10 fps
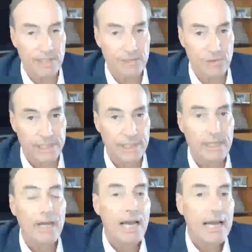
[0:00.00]

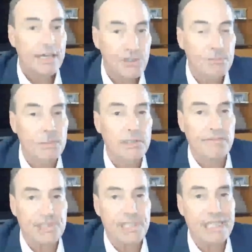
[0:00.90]
history,
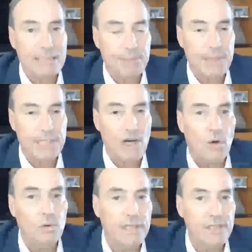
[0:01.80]
cumulative GDP
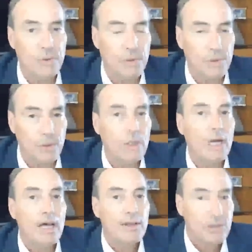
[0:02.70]
only grew